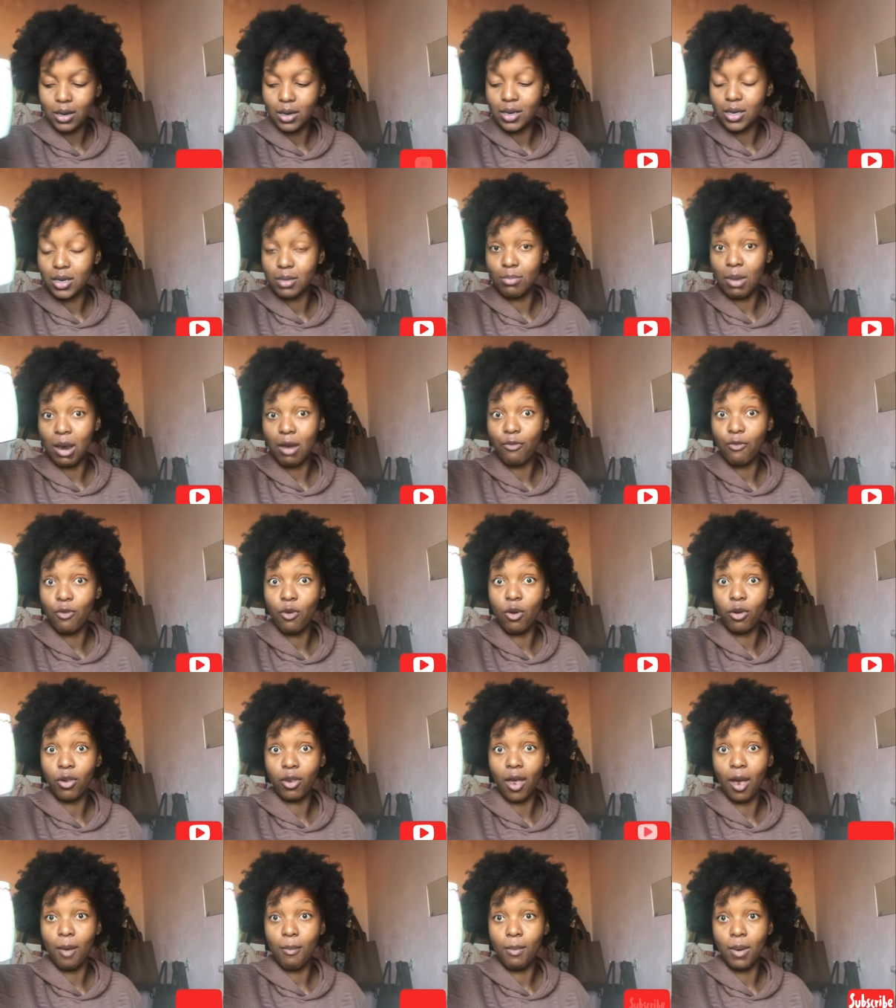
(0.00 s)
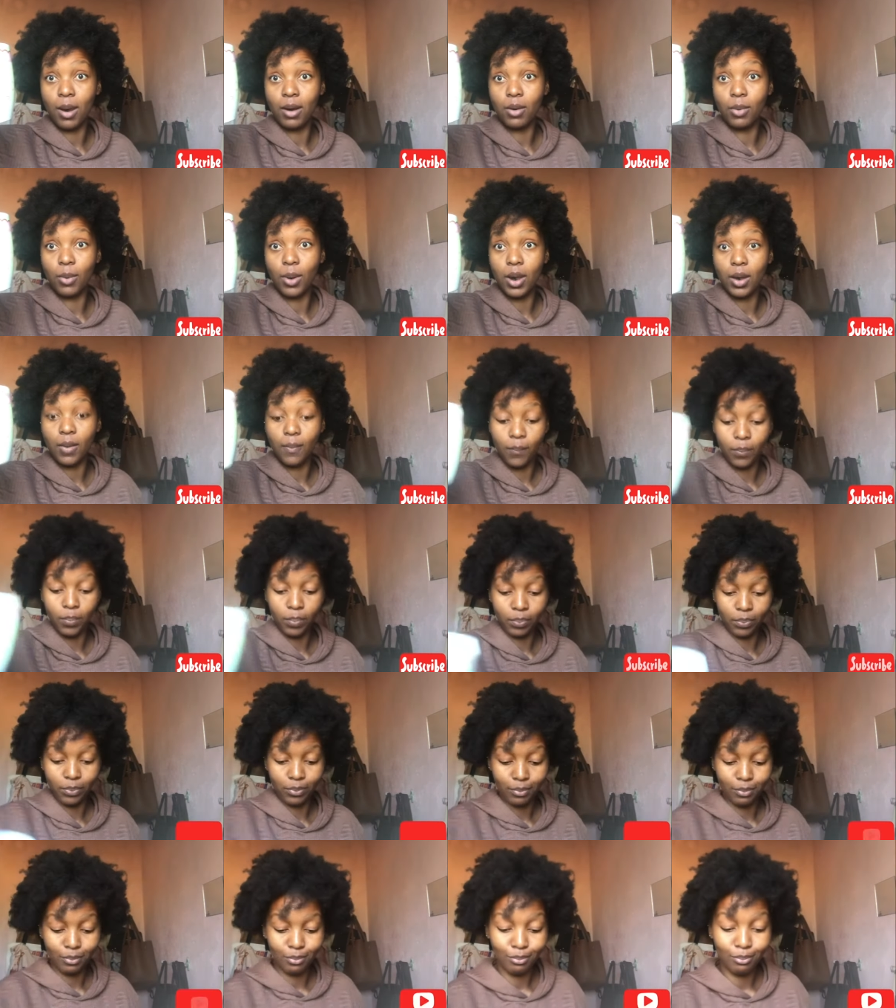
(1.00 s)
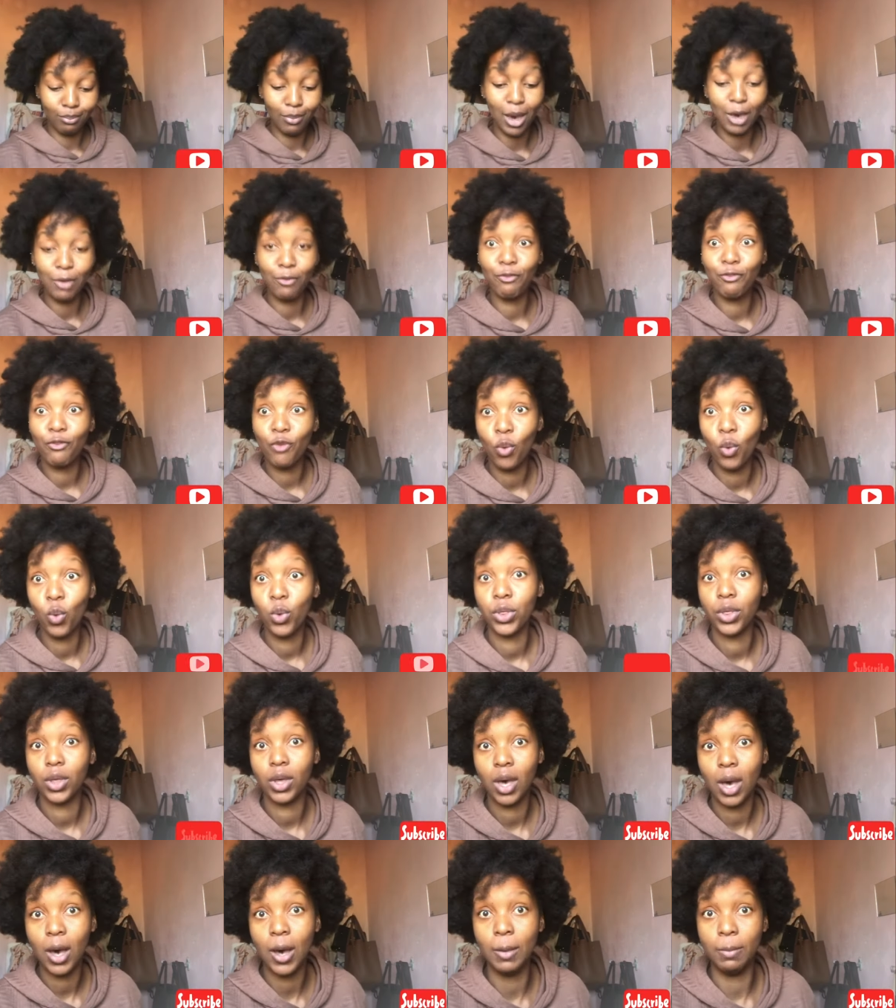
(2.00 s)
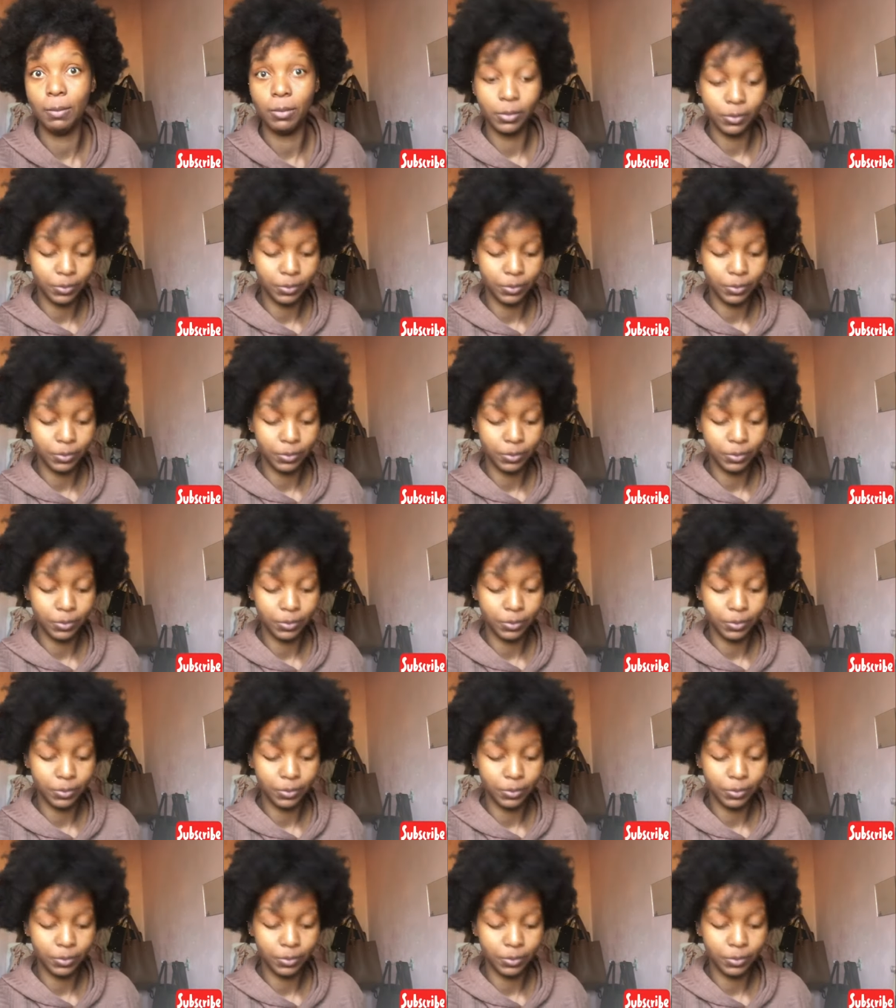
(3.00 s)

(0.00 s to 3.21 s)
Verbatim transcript: This is my fourth cup, by the way. My fourth cup.